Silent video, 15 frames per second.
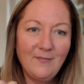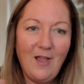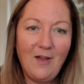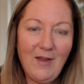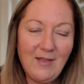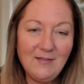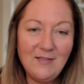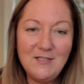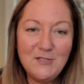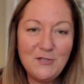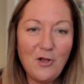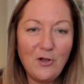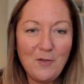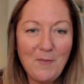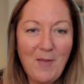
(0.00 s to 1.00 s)
All right, and let's
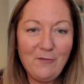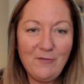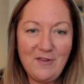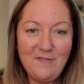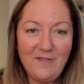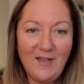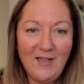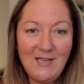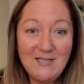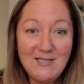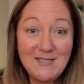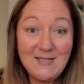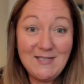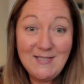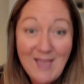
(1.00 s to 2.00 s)
talk about
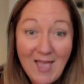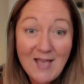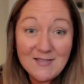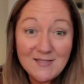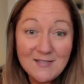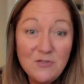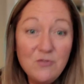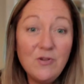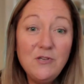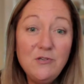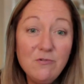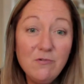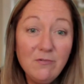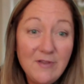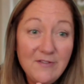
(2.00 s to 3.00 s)
refis. Yes, you can
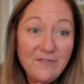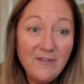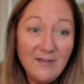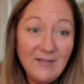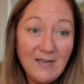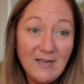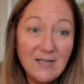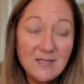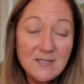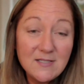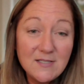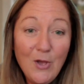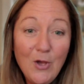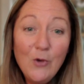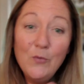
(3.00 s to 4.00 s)
do a
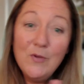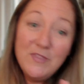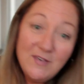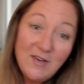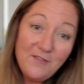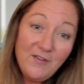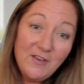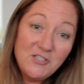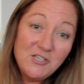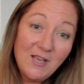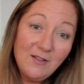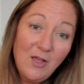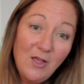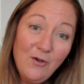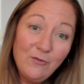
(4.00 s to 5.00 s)
refinance with an FHA
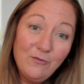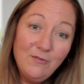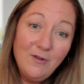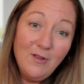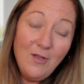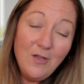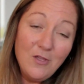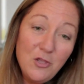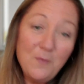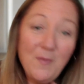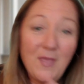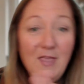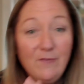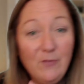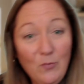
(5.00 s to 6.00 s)
loan. You may
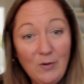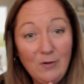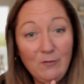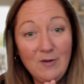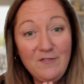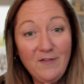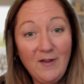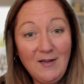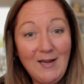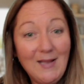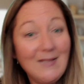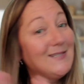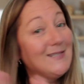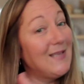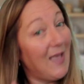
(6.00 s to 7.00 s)
even want to
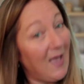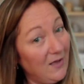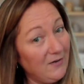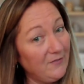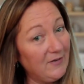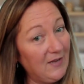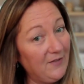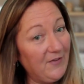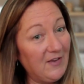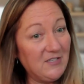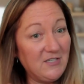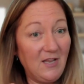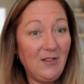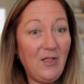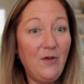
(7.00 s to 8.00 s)
refinance out of an
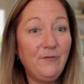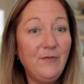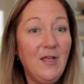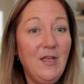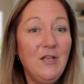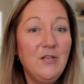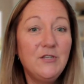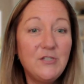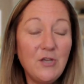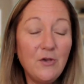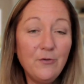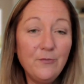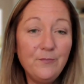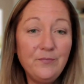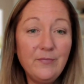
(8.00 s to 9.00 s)
FHA loan.
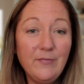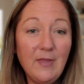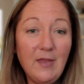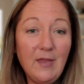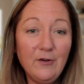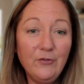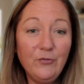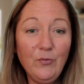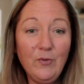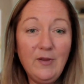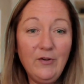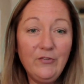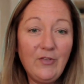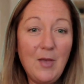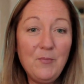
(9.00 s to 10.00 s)
So here's
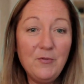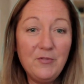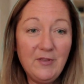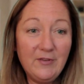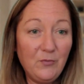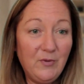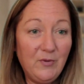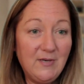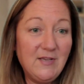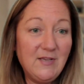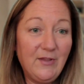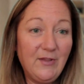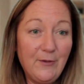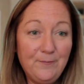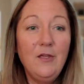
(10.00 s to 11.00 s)
a couple things I want to tell
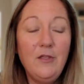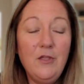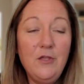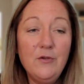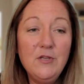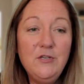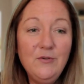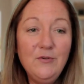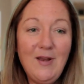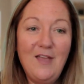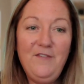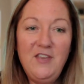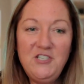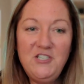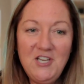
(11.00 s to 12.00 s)
you. You can do an
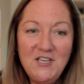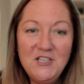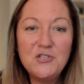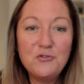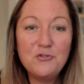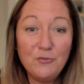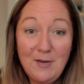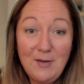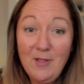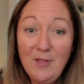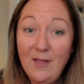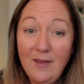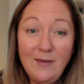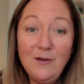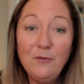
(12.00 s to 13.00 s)
FHA
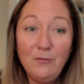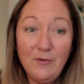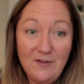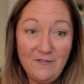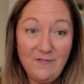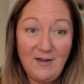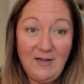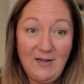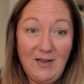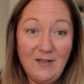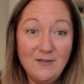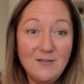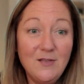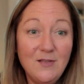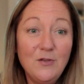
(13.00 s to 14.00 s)
streamline
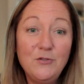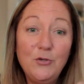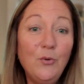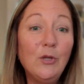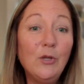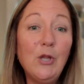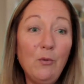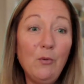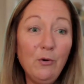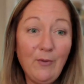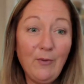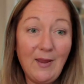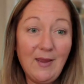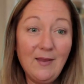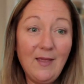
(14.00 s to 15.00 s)
refinance to a lower
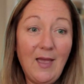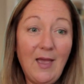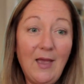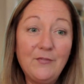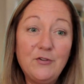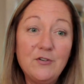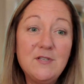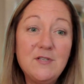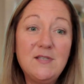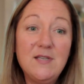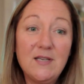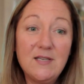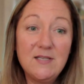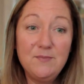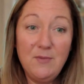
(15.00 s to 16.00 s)
rate after
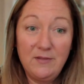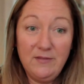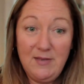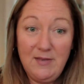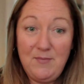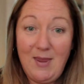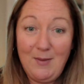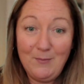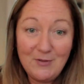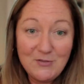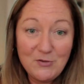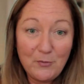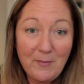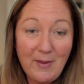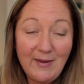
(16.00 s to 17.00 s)
6 monthly payments
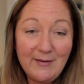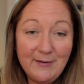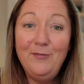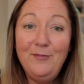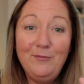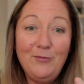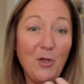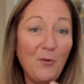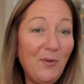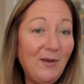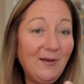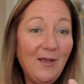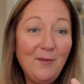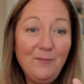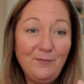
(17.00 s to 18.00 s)
are made. No
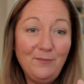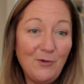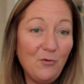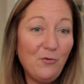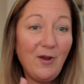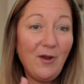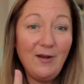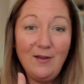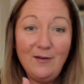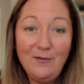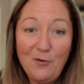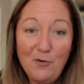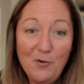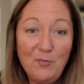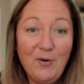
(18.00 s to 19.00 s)
income, no credit,
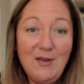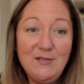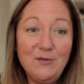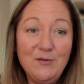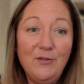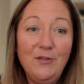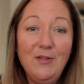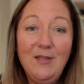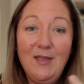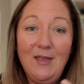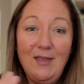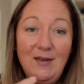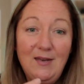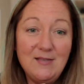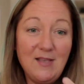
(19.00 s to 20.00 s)
no appraisal.
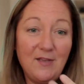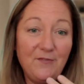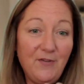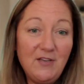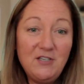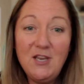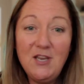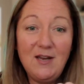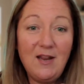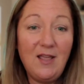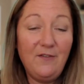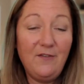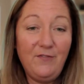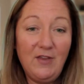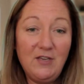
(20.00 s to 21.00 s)
It is FHA to
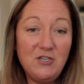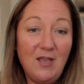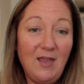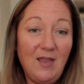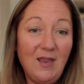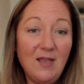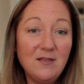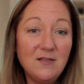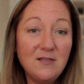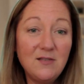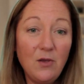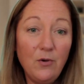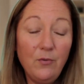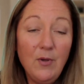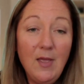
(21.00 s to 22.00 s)
FHA. And
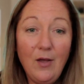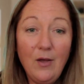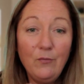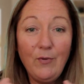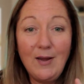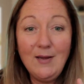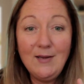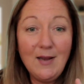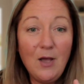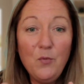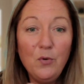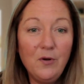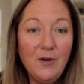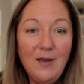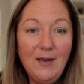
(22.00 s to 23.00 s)
so right now
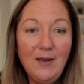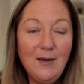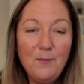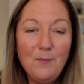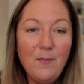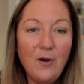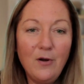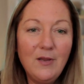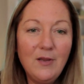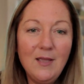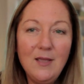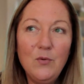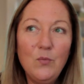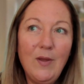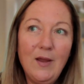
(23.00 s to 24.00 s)
we're in a
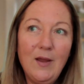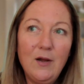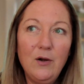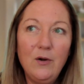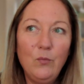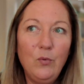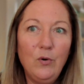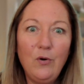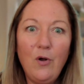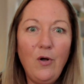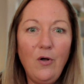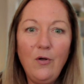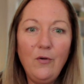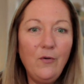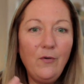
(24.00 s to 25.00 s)
market where we're
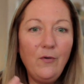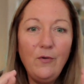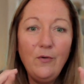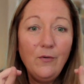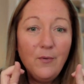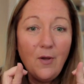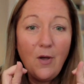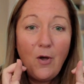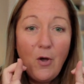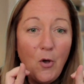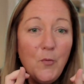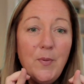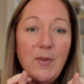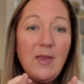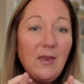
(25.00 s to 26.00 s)
all
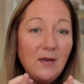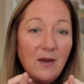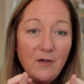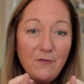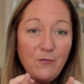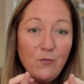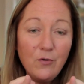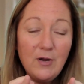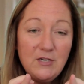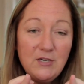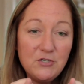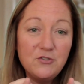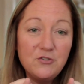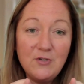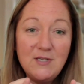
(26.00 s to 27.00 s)
hoping for
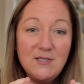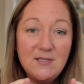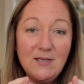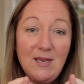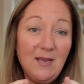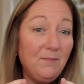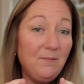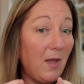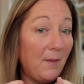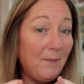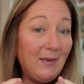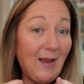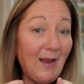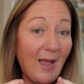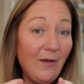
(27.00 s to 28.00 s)
interest rates to keep
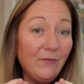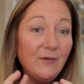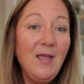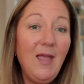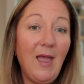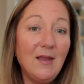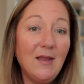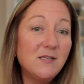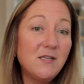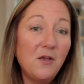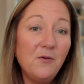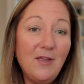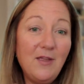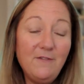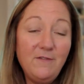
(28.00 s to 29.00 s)
coming down. And so
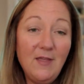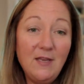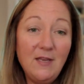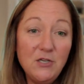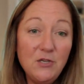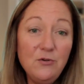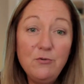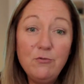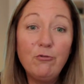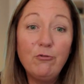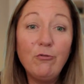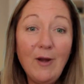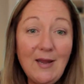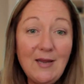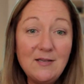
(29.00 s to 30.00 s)
if they do,
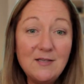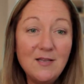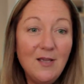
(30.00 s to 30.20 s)
great.